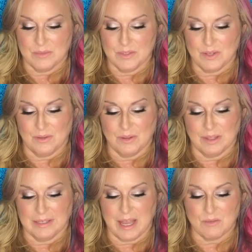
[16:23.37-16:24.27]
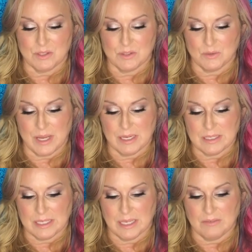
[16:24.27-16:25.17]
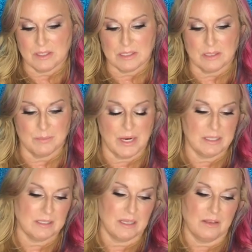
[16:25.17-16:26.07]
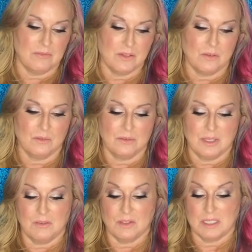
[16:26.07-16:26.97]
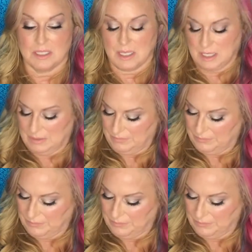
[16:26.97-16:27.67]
So the guy was so nice, he gave us the press stuff, so that was exciting.